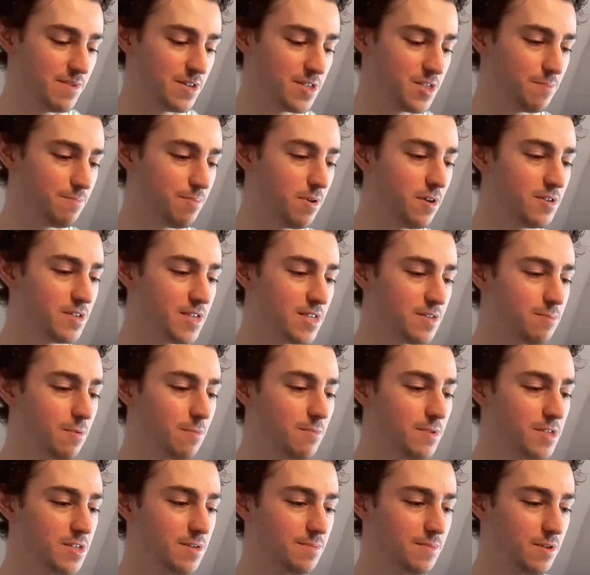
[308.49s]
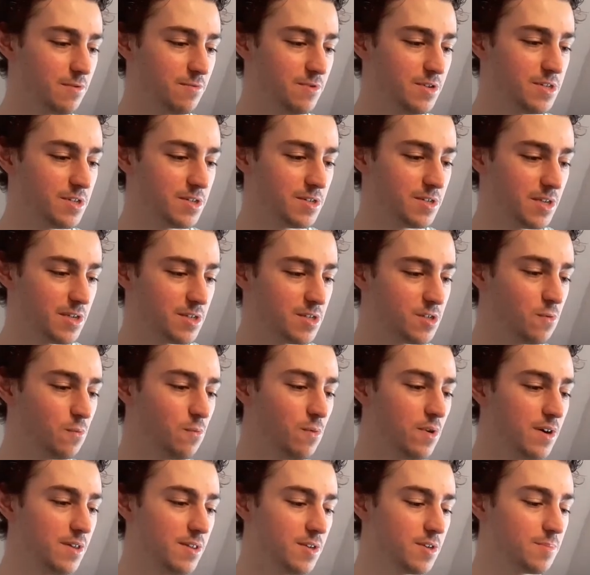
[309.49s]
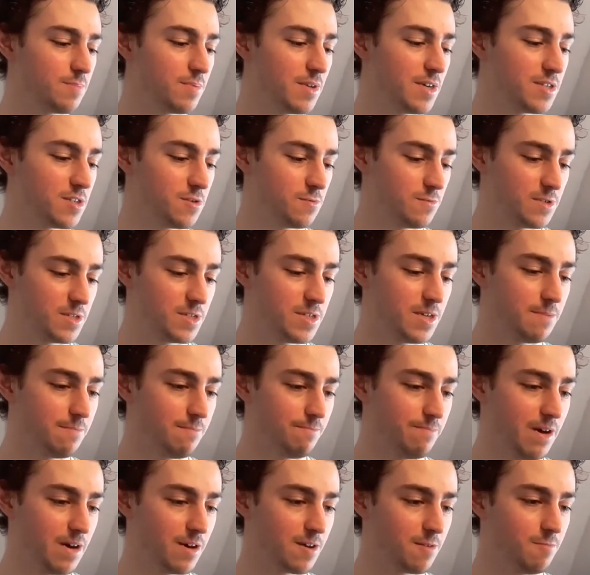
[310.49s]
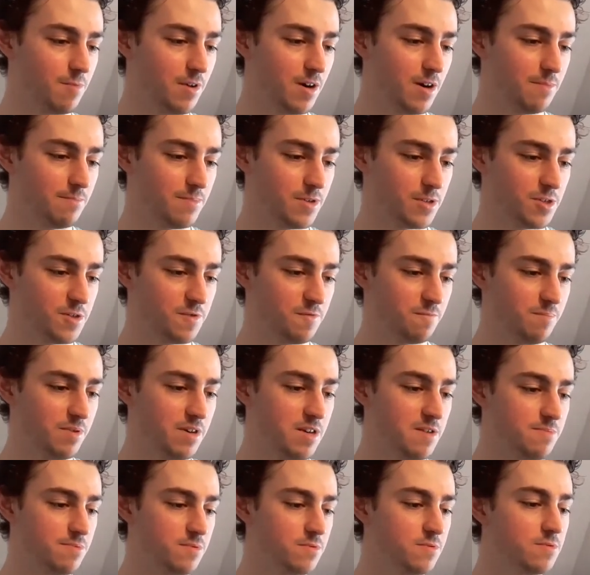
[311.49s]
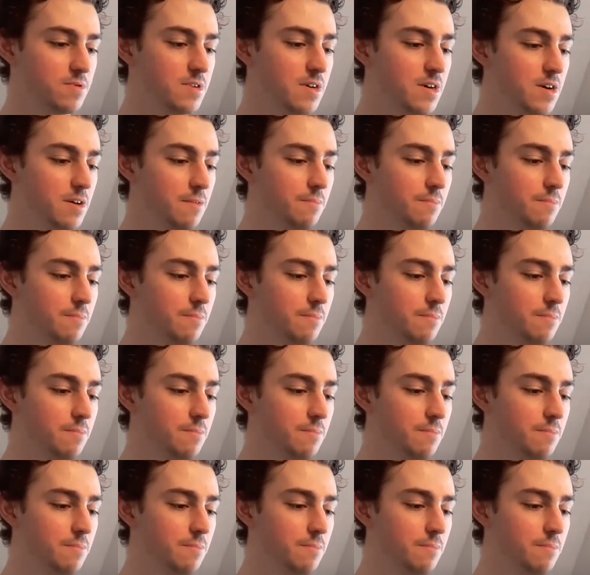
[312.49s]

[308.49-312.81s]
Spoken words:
I suppose that's probably some of the reasons as to why this blaster was sent back by a bunch of people,